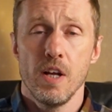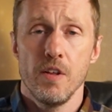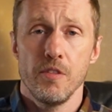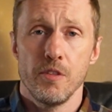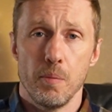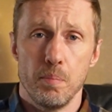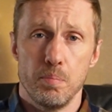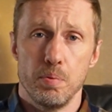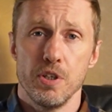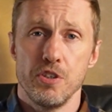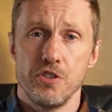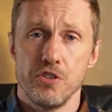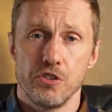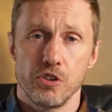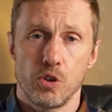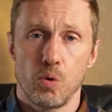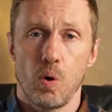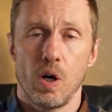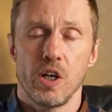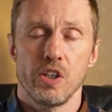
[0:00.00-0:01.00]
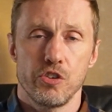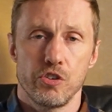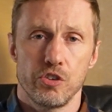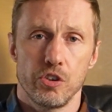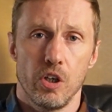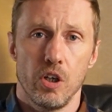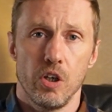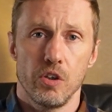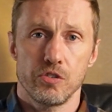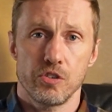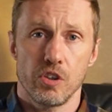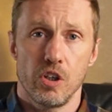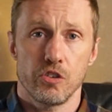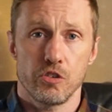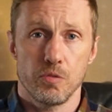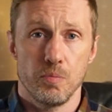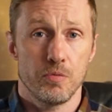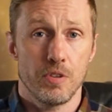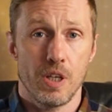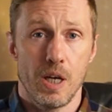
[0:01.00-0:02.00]
the bridges are quite short or
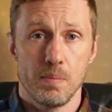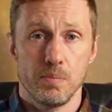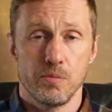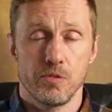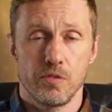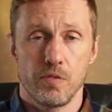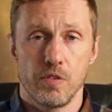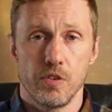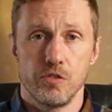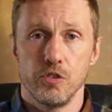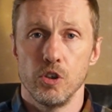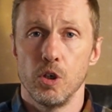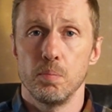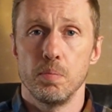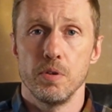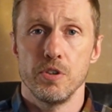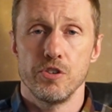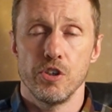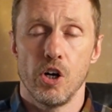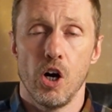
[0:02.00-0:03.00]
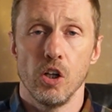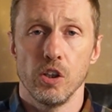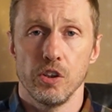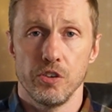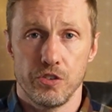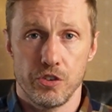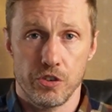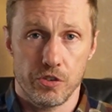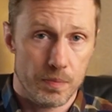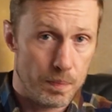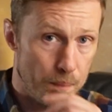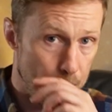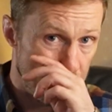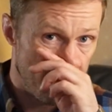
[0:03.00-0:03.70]
sometimes there's no bridge at all, it's just